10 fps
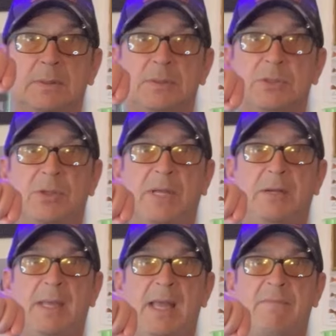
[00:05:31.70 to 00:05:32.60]
So
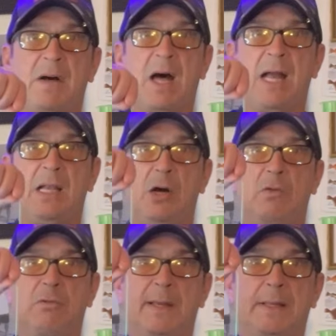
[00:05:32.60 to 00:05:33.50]
there you have a high-low
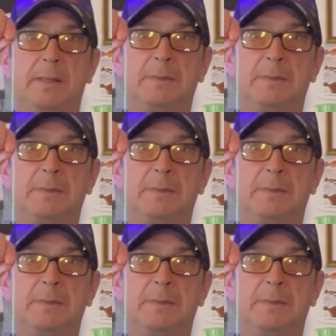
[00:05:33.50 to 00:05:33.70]
rig.